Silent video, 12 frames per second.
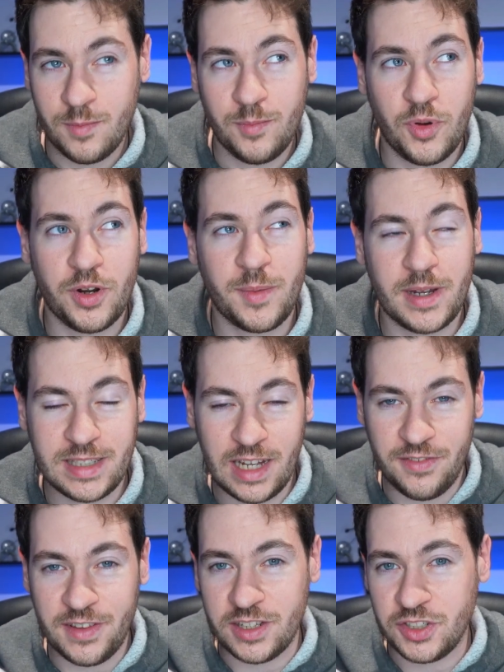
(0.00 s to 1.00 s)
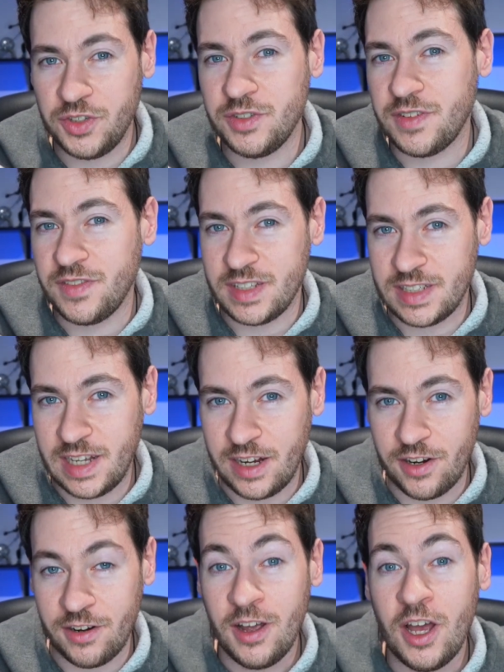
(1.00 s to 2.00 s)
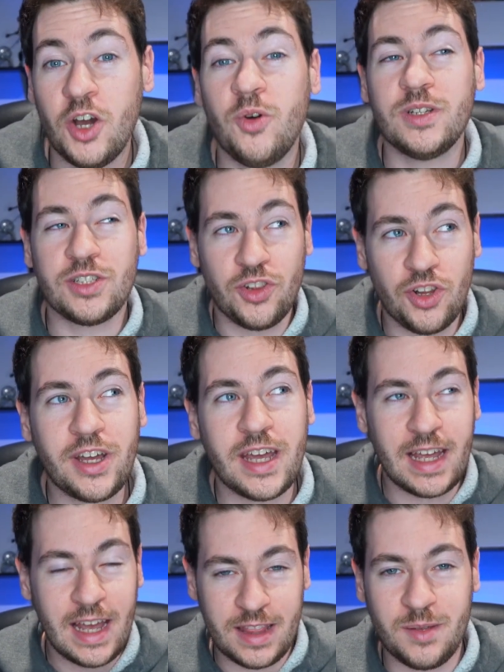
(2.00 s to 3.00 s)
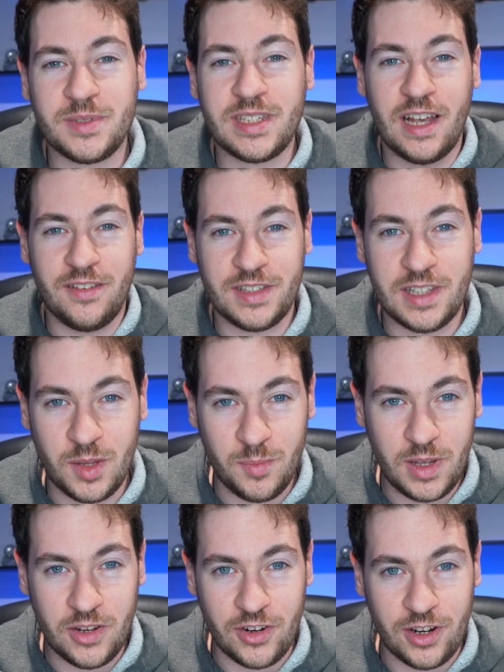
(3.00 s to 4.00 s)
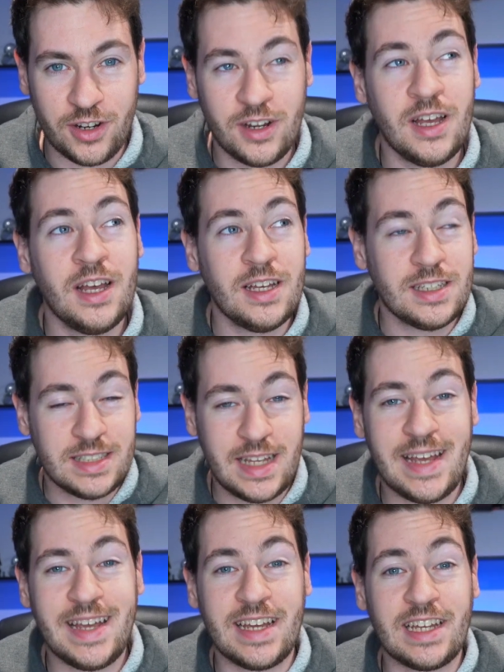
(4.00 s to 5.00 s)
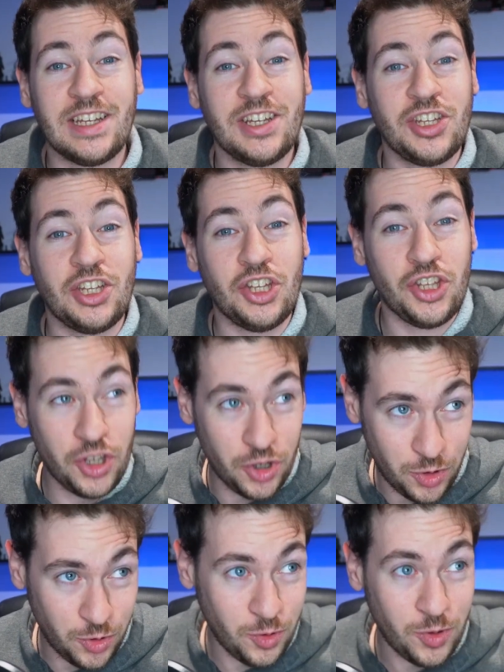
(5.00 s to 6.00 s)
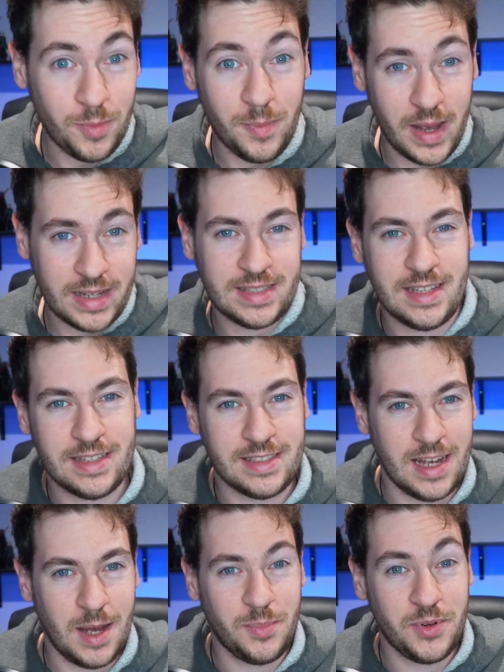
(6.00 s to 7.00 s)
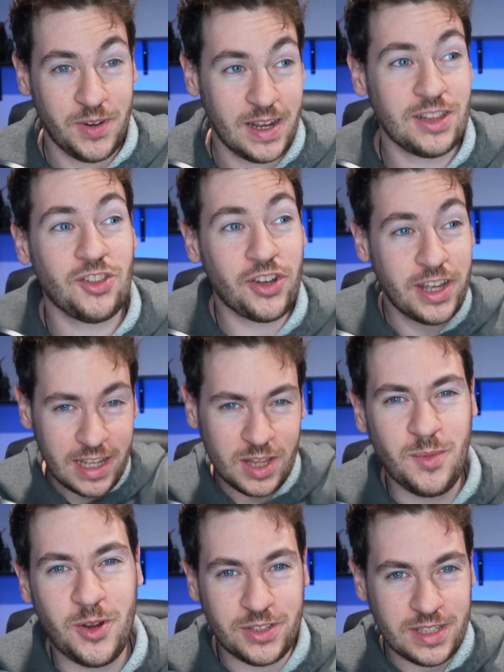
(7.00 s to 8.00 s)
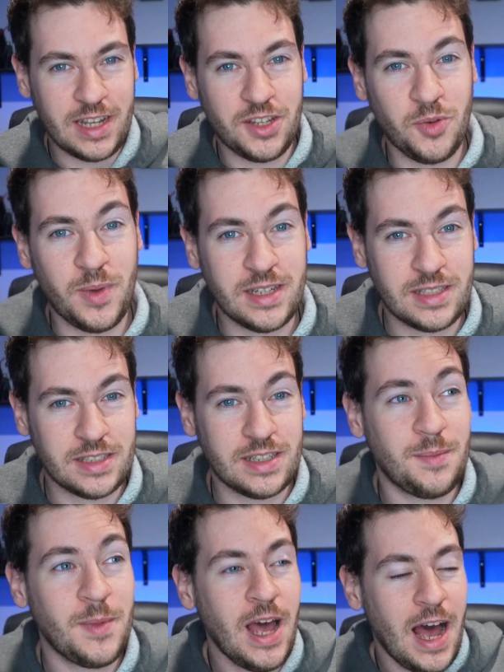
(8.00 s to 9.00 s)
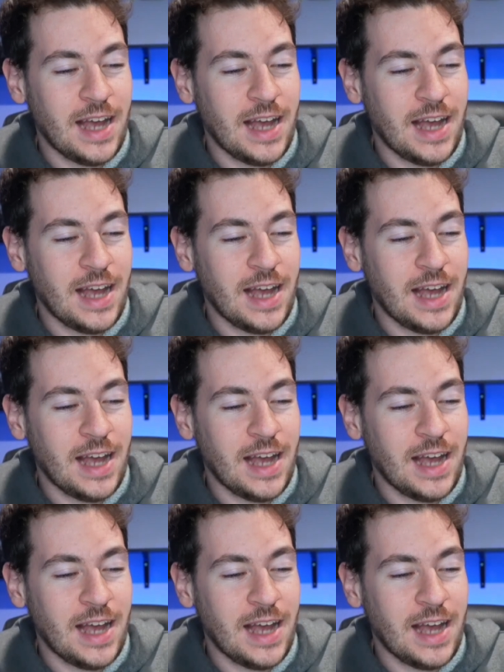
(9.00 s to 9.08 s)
putting myself in the shoes of the singer who is looking at themselves in the mirror saying, You messed this up, right? Looking in the mirror saying, You messed this up.